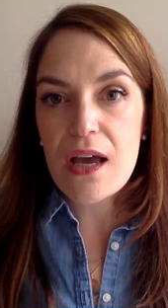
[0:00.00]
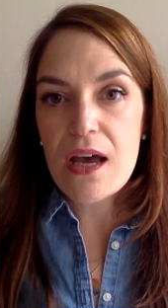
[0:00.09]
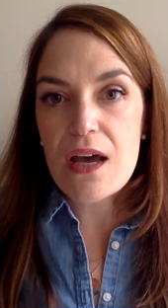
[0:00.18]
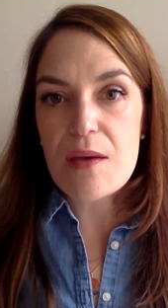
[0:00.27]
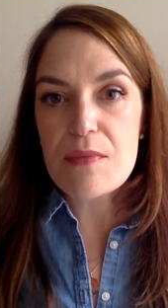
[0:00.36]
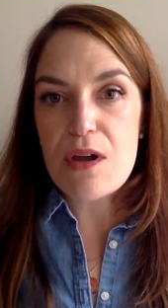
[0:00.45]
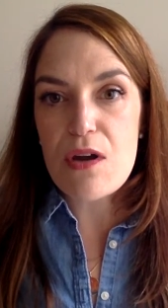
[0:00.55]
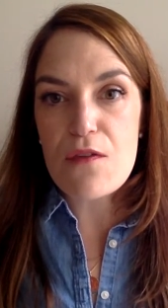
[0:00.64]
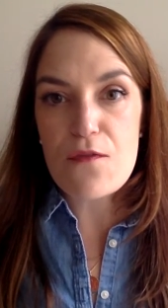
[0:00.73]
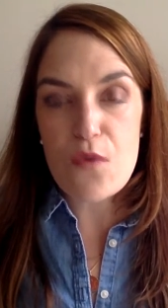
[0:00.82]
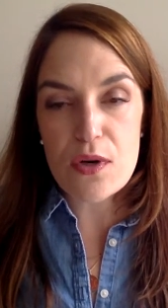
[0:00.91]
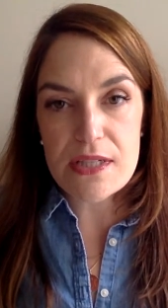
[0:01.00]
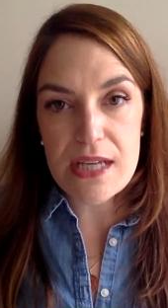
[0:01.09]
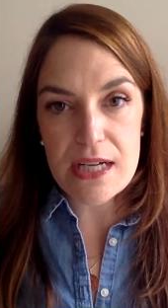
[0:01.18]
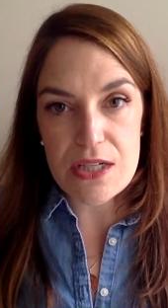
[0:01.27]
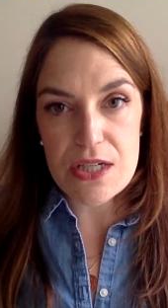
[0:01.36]
There are 4
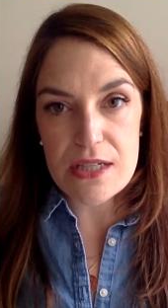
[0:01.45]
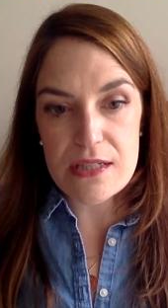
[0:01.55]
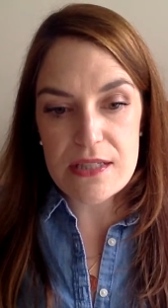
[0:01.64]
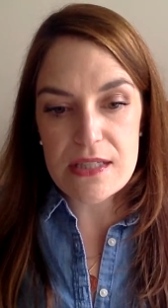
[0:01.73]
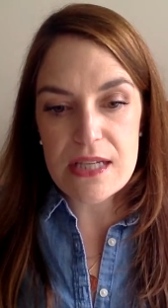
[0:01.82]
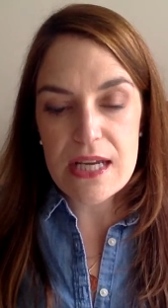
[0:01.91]
sections